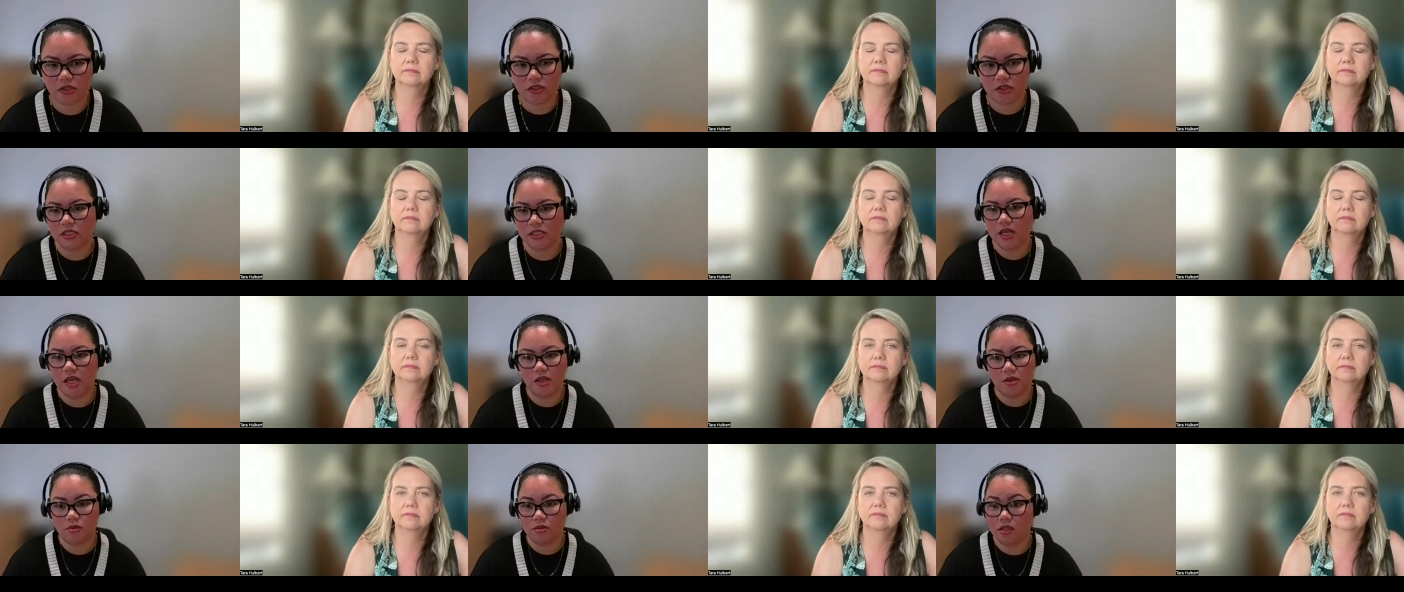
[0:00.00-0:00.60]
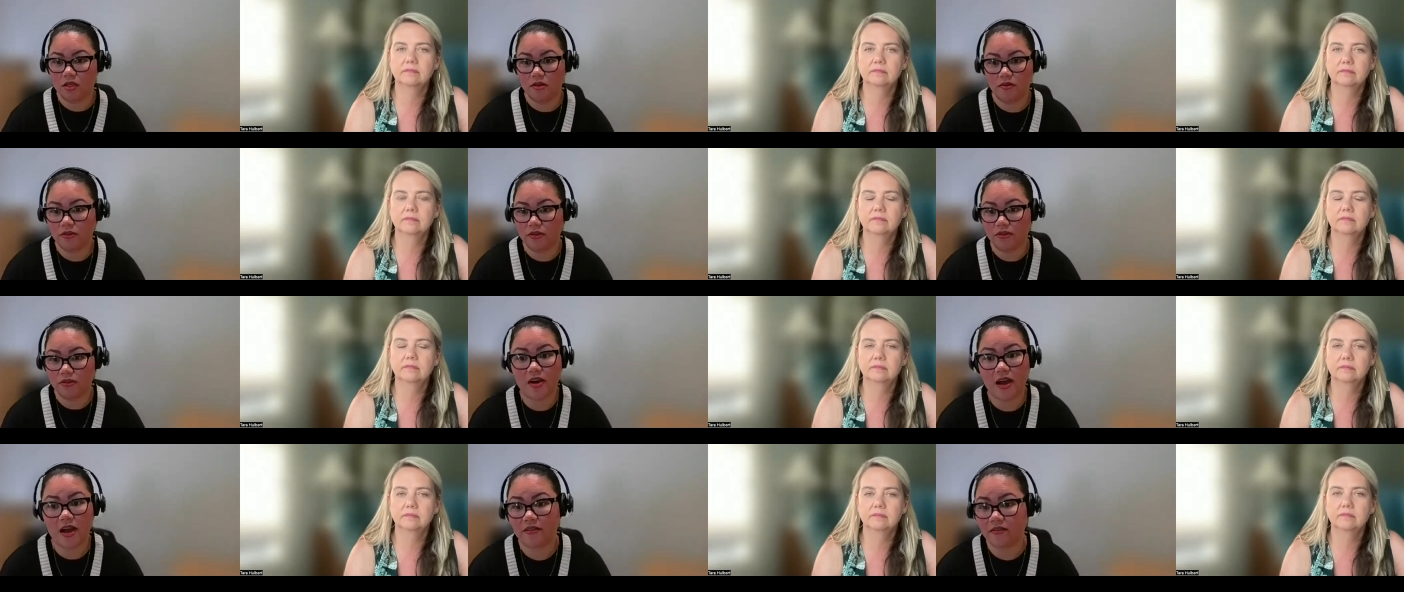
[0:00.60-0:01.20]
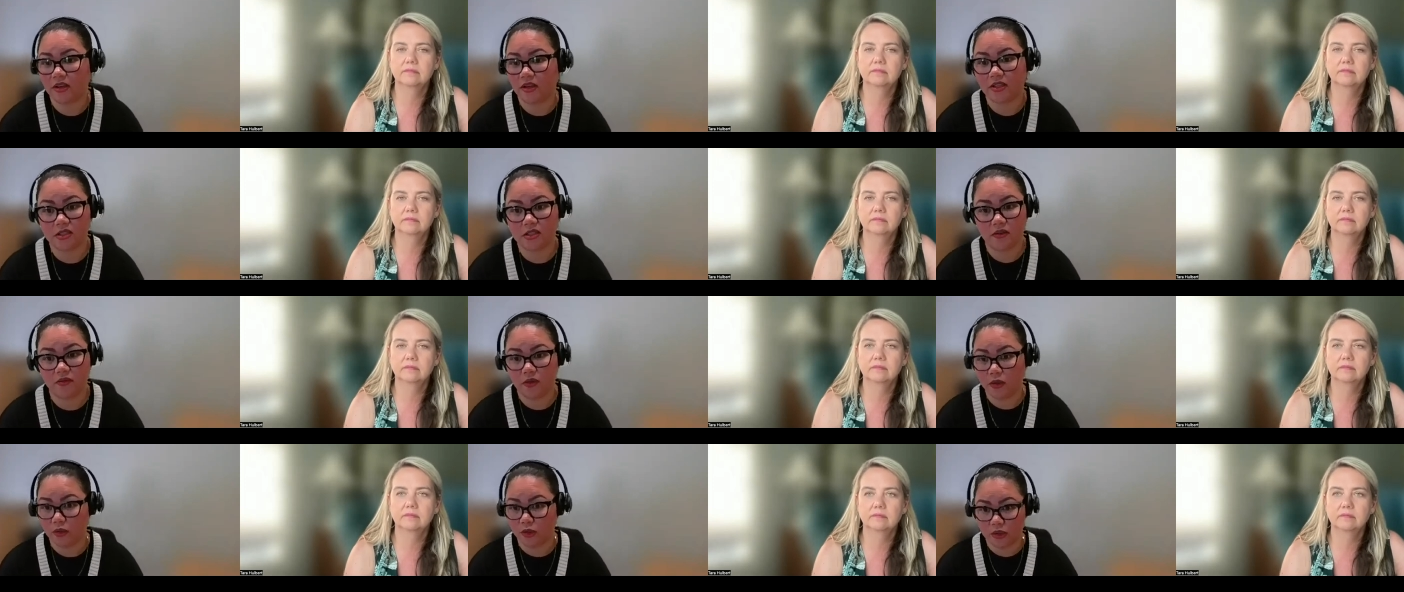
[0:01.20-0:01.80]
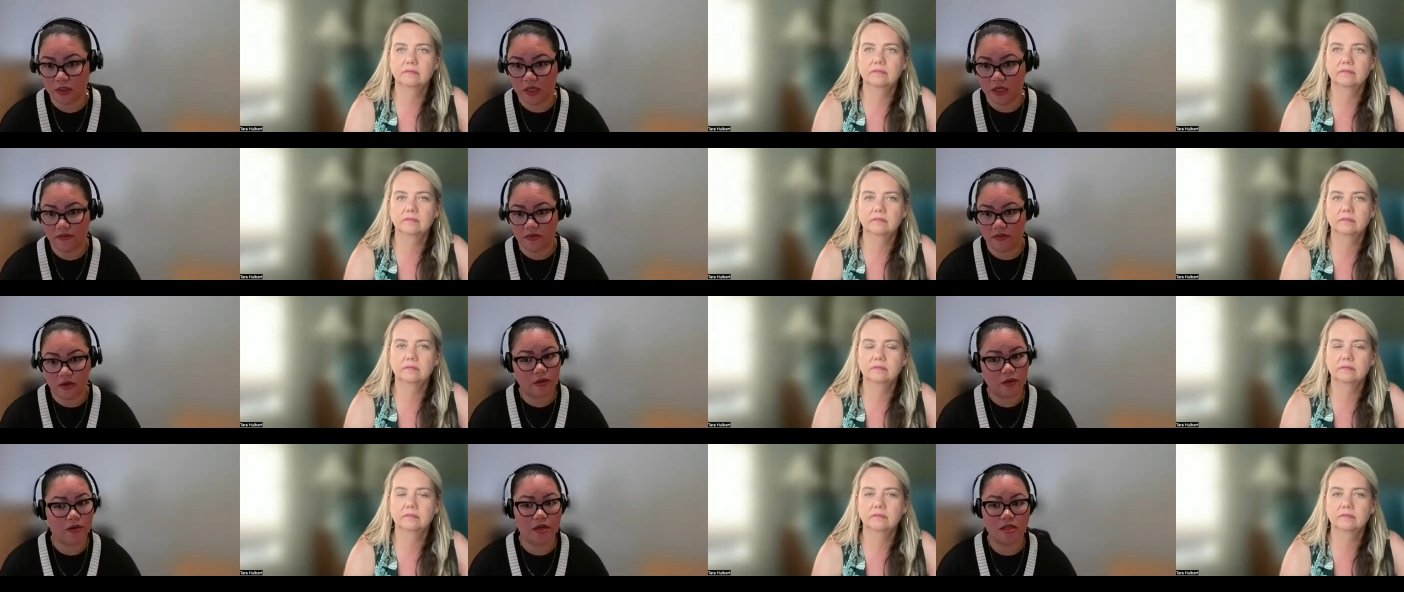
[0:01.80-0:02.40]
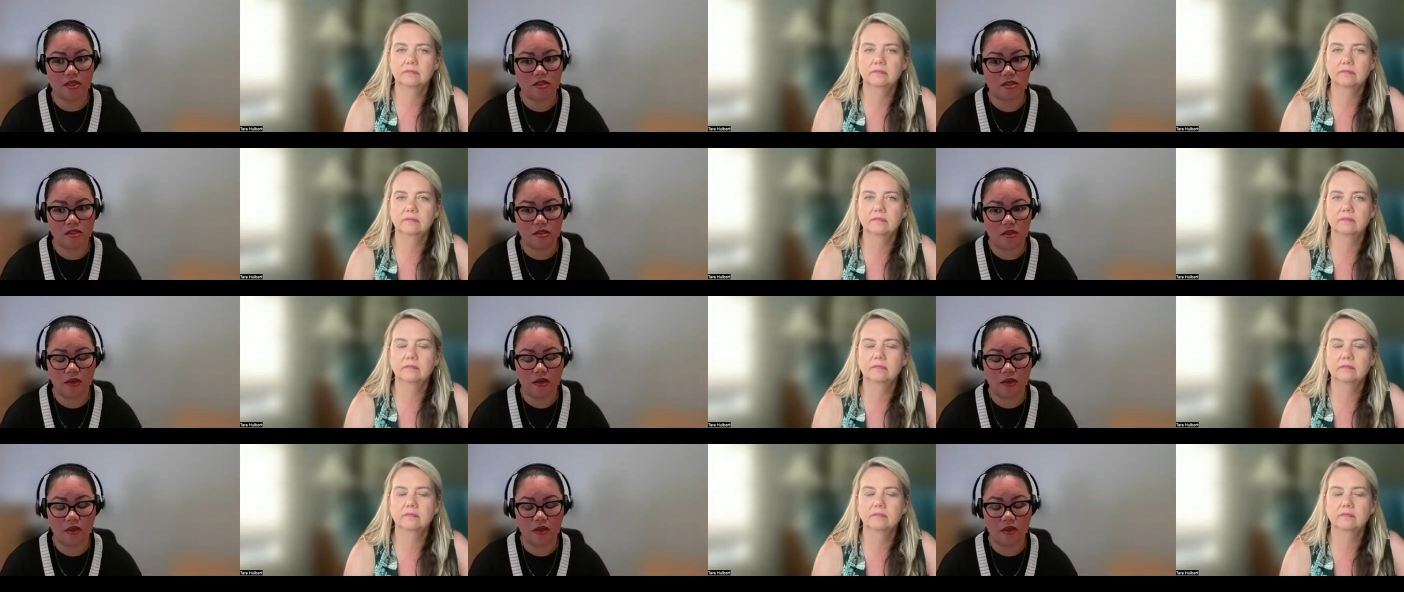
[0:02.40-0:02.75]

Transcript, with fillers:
Speaker 1: your stay in New Zealand for 5 years if you don't have an accredited,